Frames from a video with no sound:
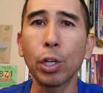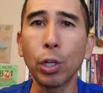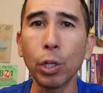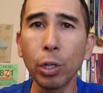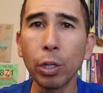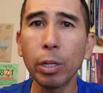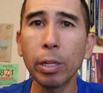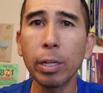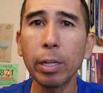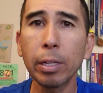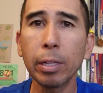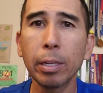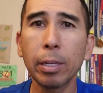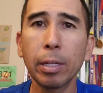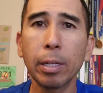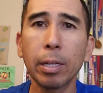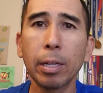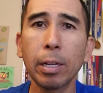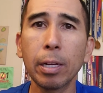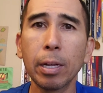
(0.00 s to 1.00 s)
good,
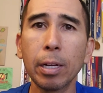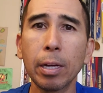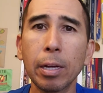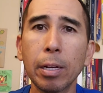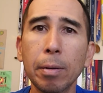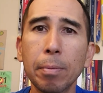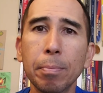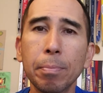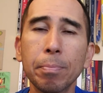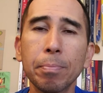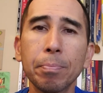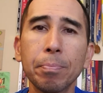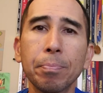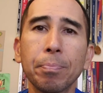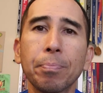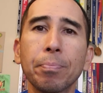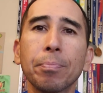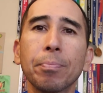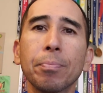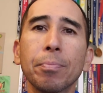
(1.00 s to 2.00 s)
um,
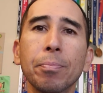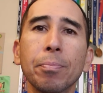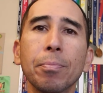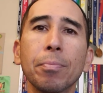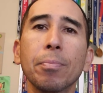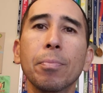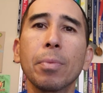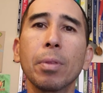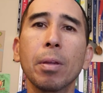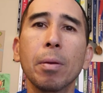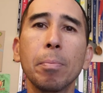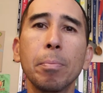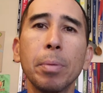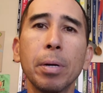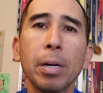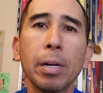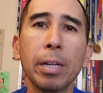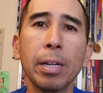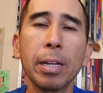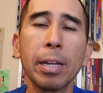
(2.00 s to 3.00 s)

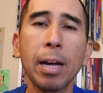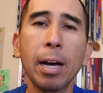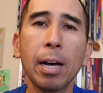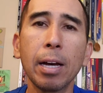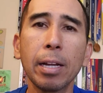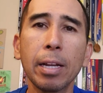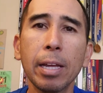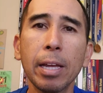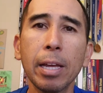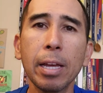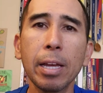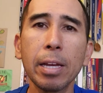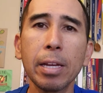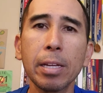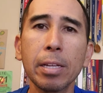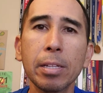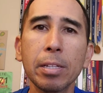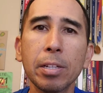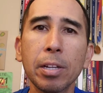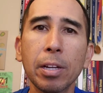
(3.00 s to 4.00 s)
but not
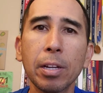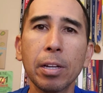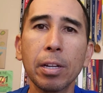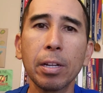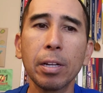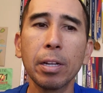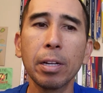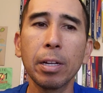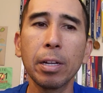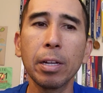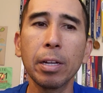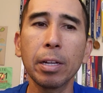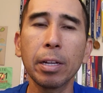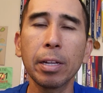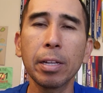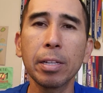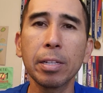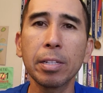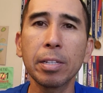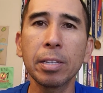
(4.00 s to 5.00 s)
as uh,
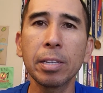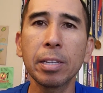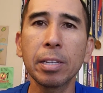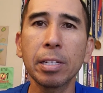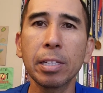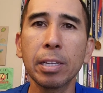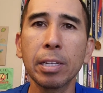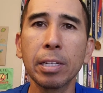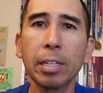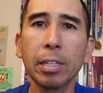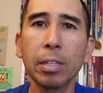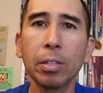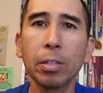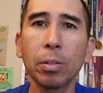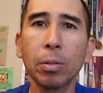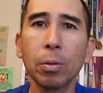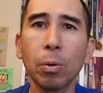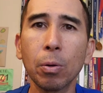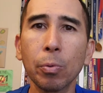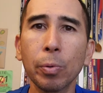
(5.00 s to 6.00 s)

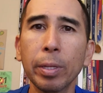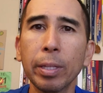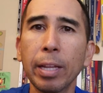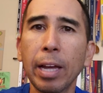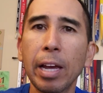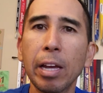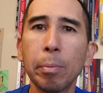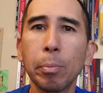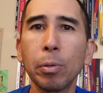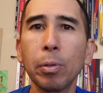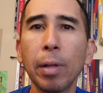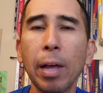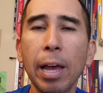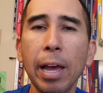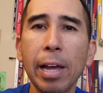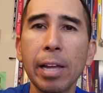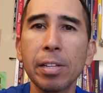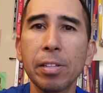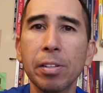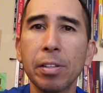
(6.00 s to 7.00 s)
consistent or reliable
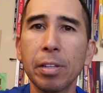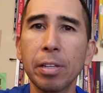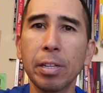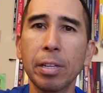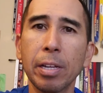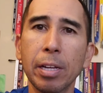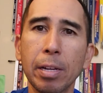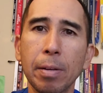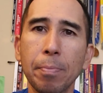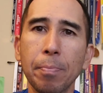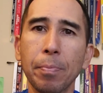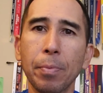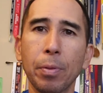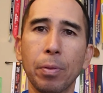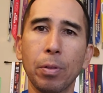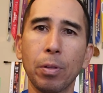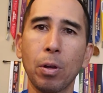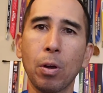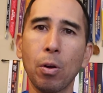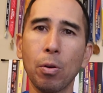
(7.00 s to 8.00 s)
as the uh,
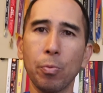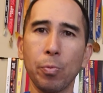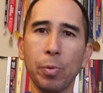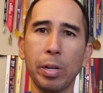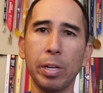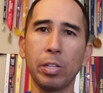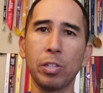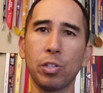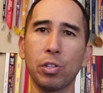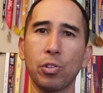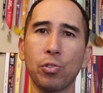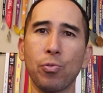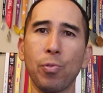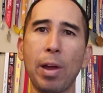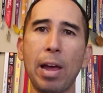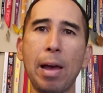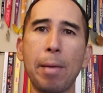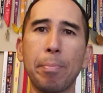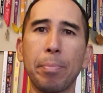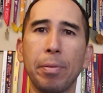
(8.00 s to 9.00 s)
heart rate
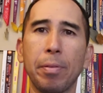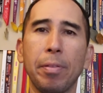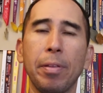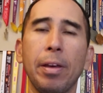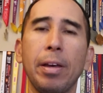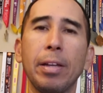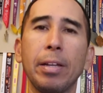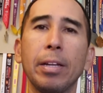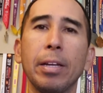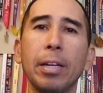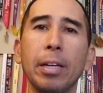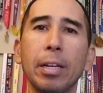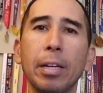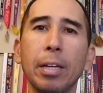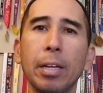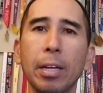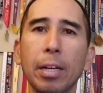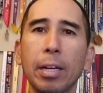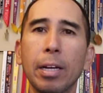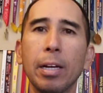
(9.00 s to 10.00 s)
strap that
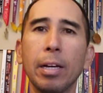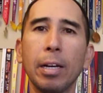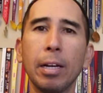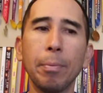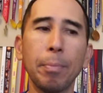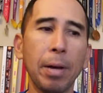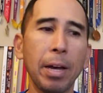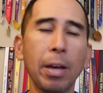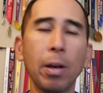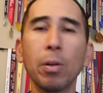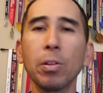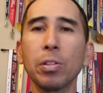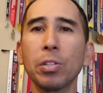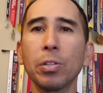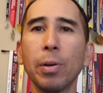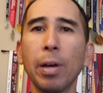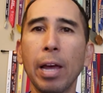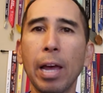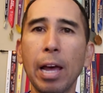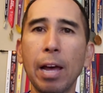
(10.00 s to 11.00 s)
um, I
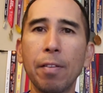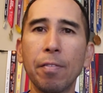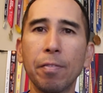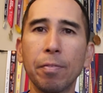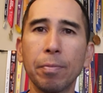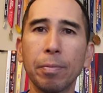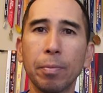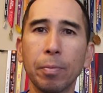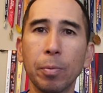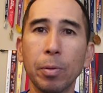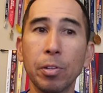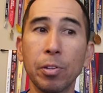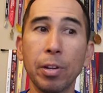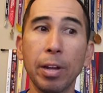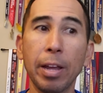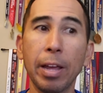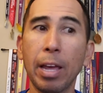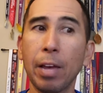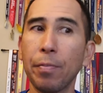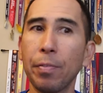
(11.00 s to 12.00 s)
also have, which
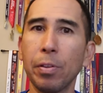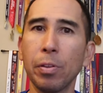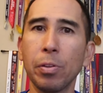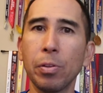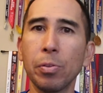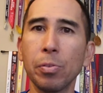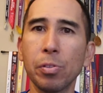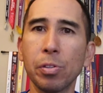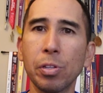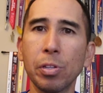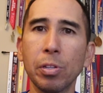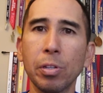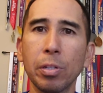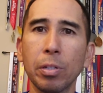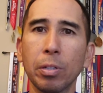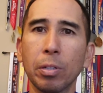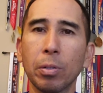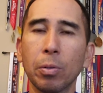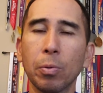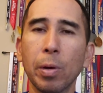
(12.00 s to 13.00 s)
I haven't used in
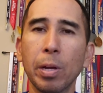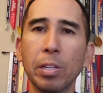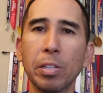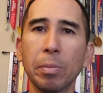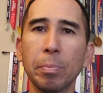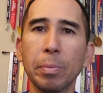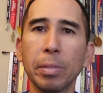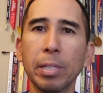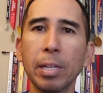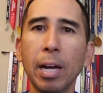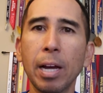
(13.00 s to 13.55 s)
quite some